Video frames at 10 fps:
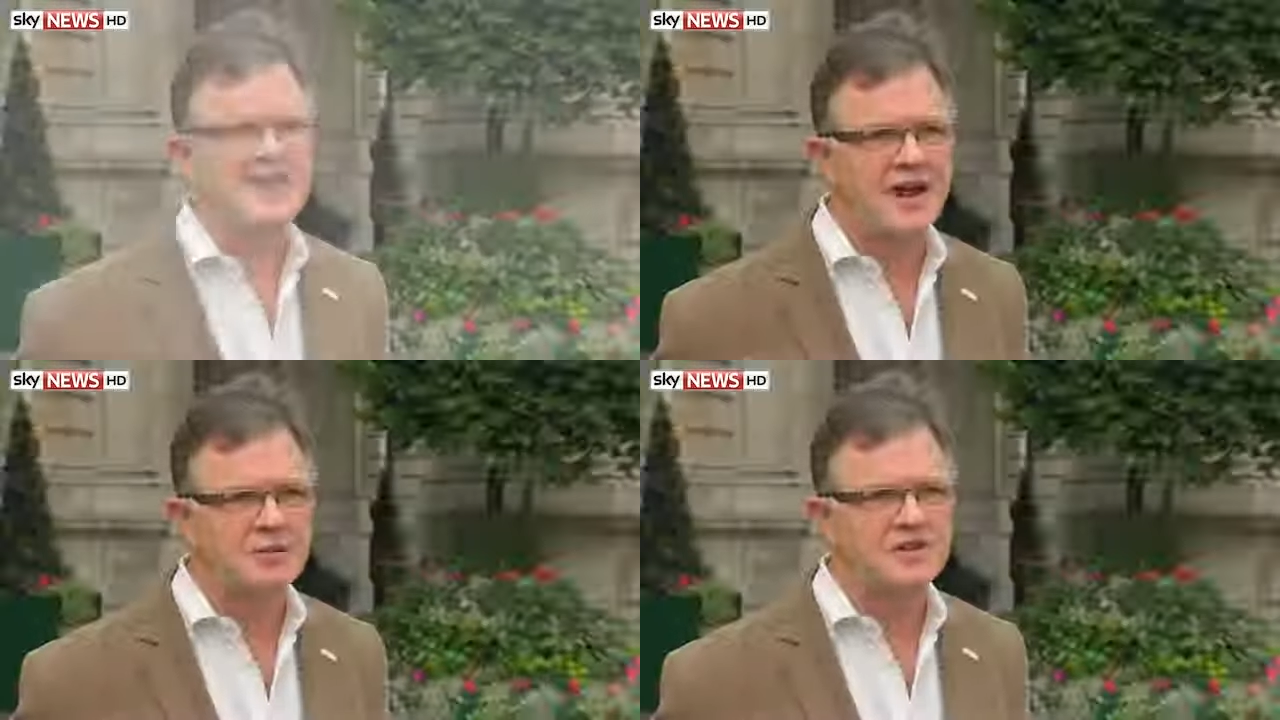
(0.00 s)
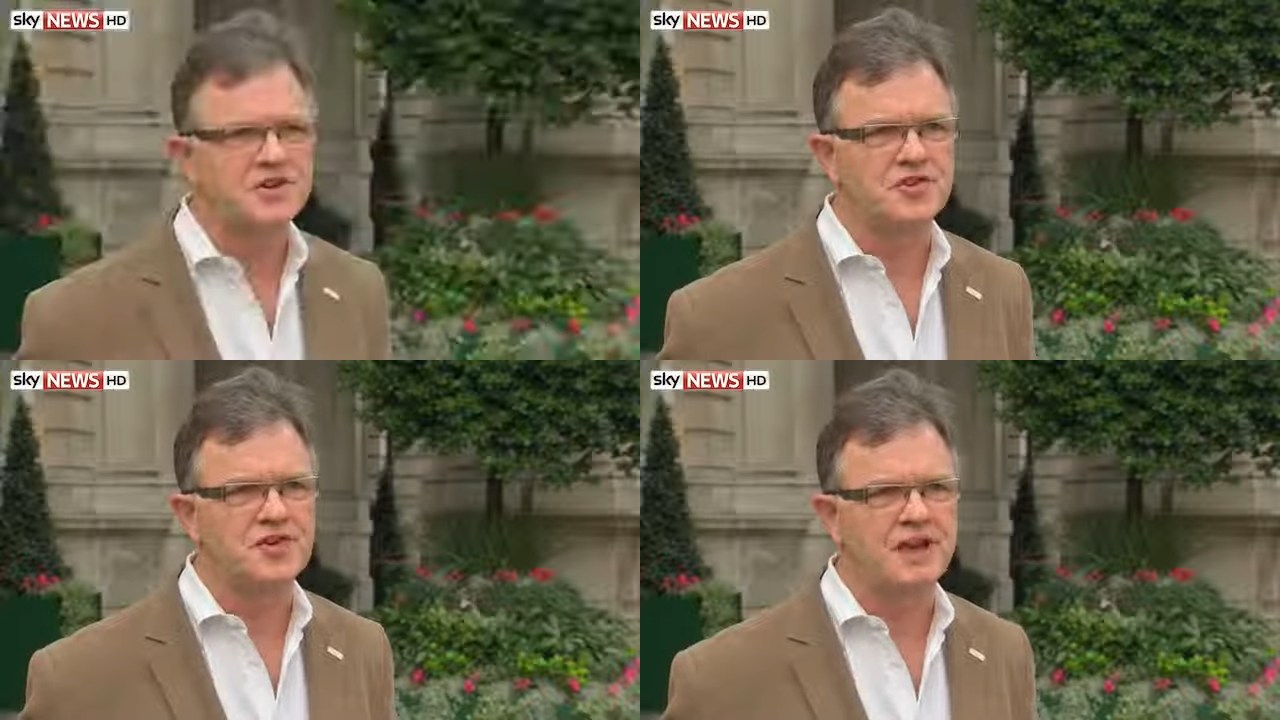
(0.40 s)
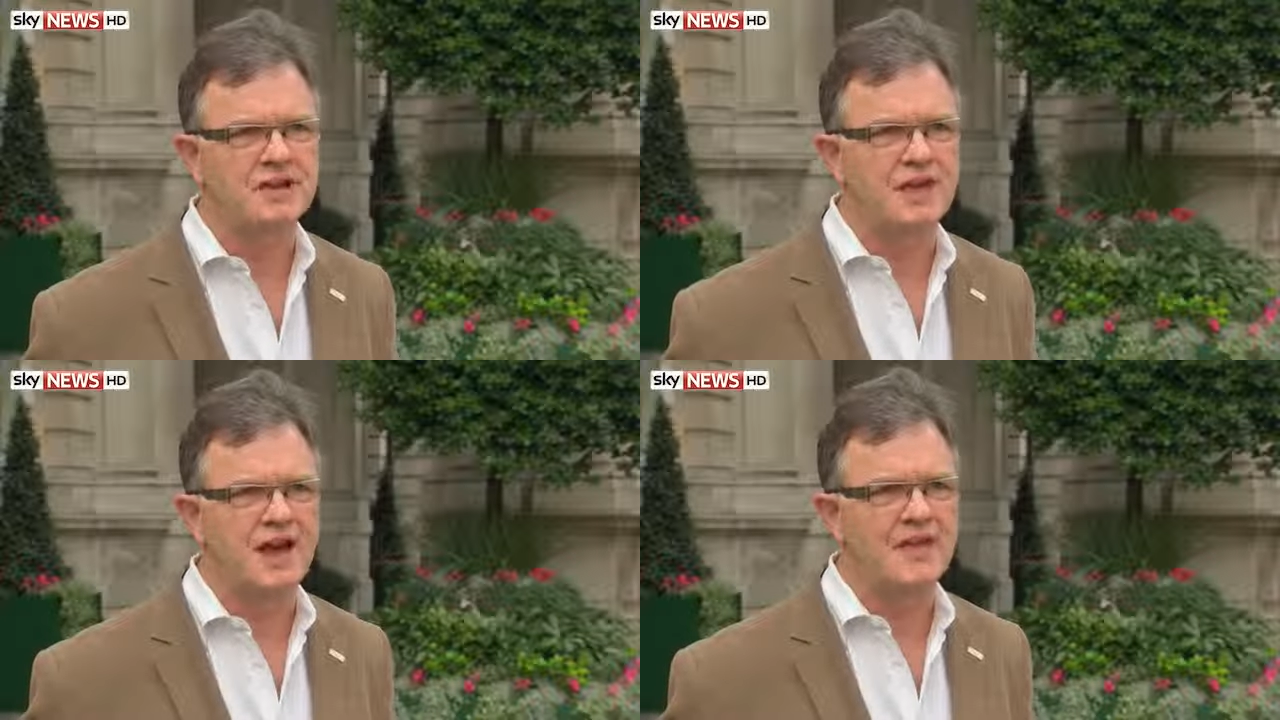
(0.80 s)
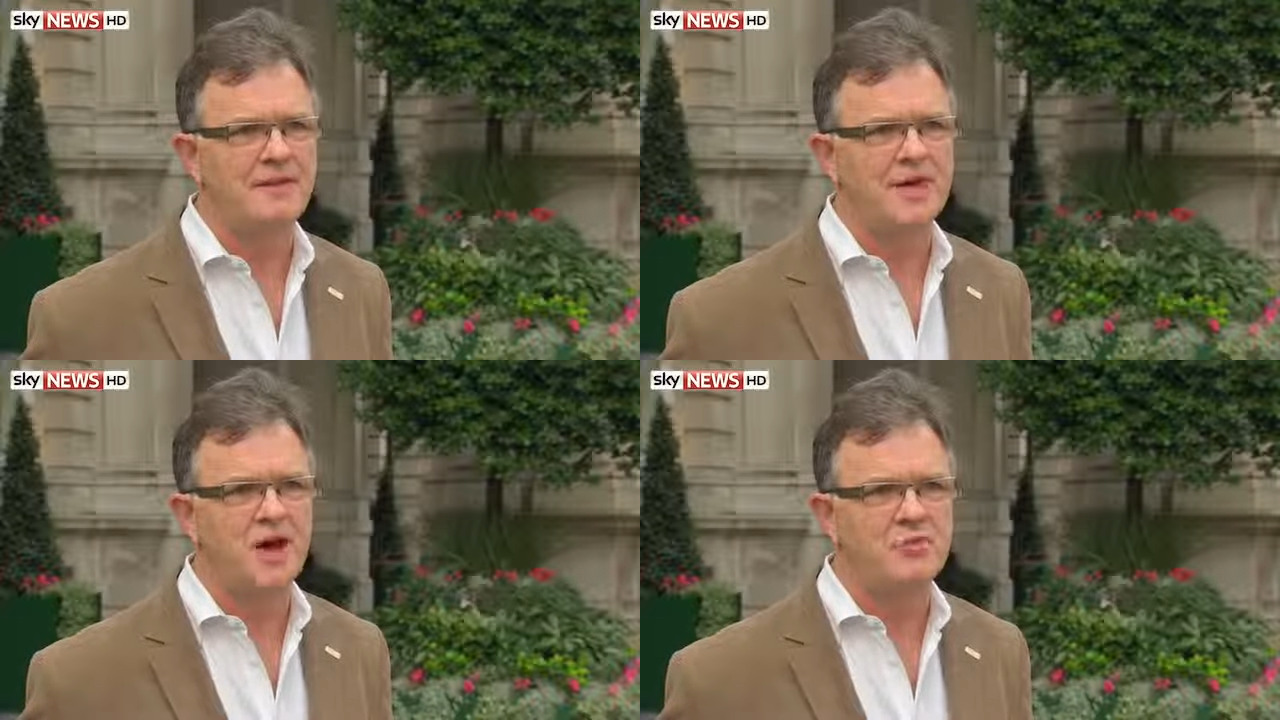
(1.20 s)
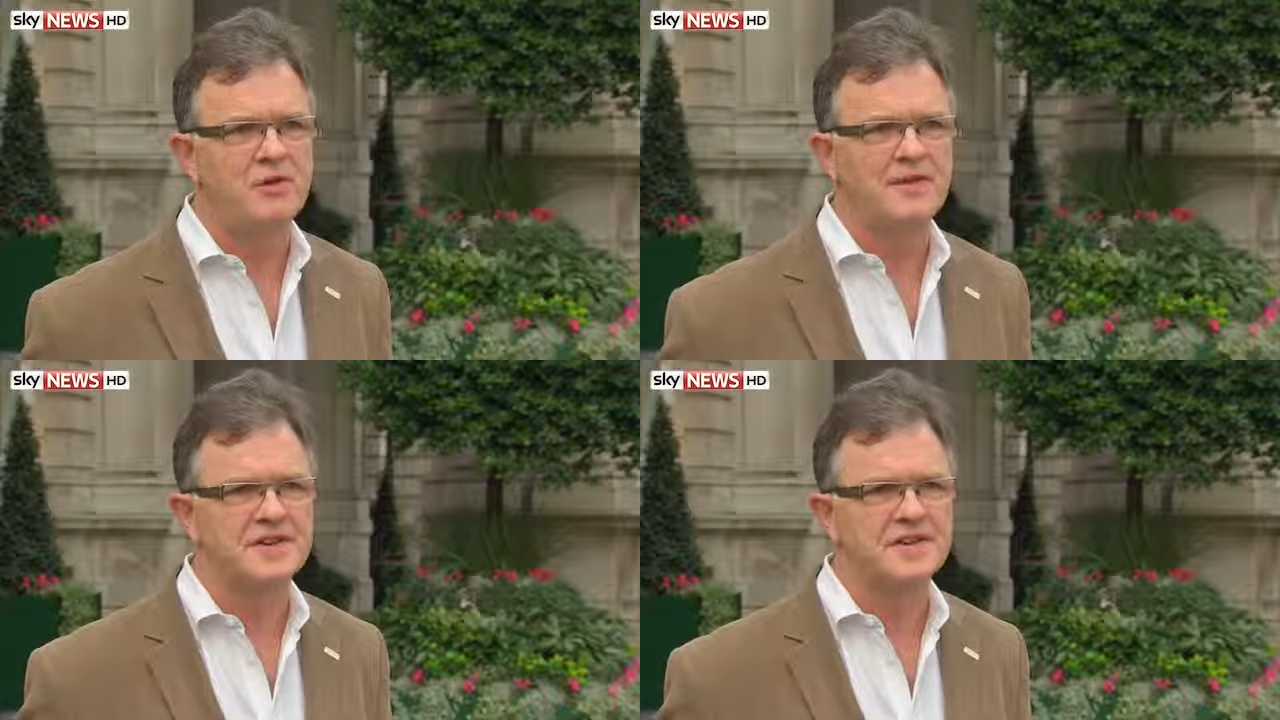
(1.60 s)
Downing Street and the Home
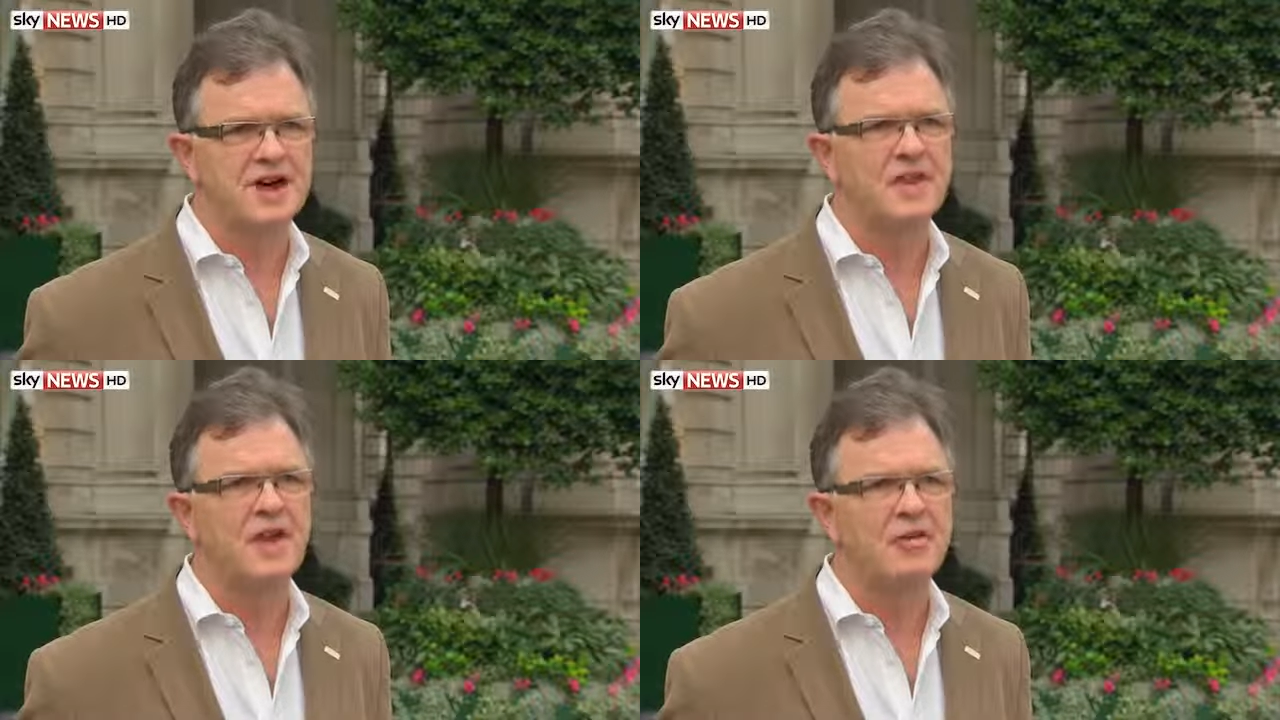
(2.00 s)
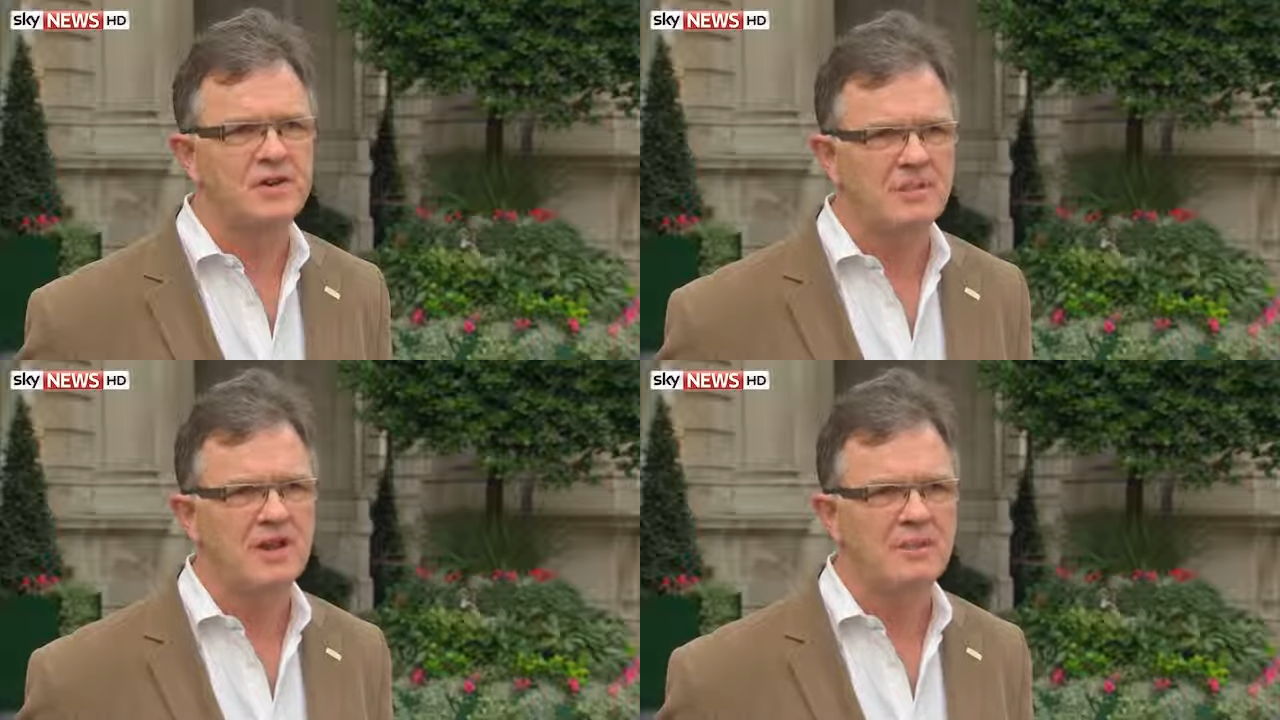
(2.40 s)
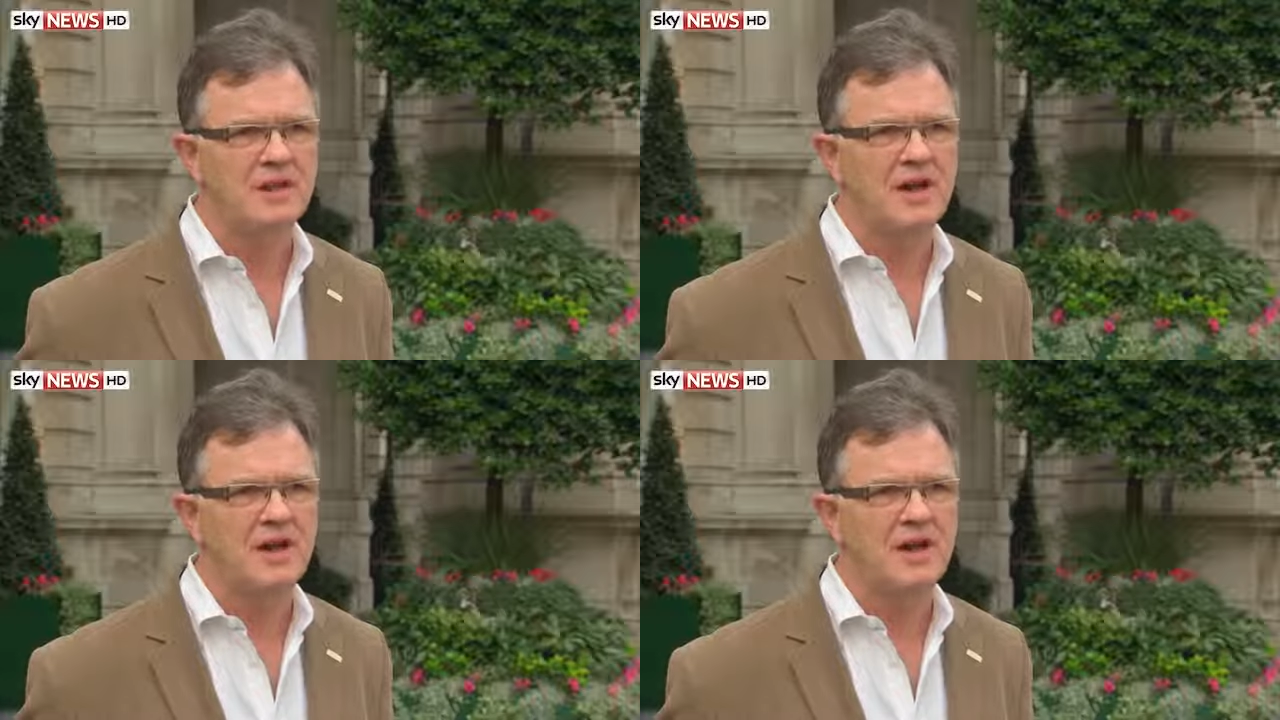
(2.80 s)
Office are the only people